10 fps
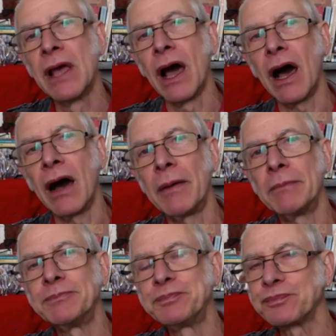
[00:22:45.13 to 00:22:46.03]

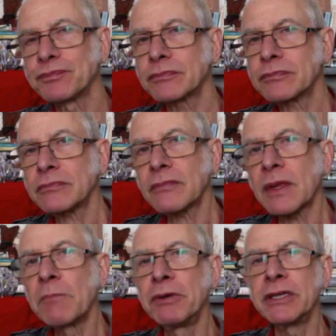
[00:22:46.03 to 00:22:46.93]

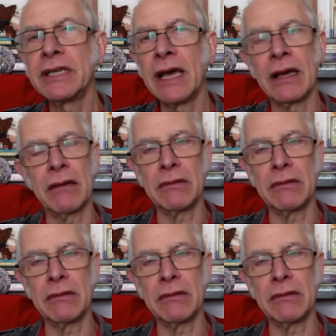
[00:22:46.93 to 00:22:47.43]
But yeah,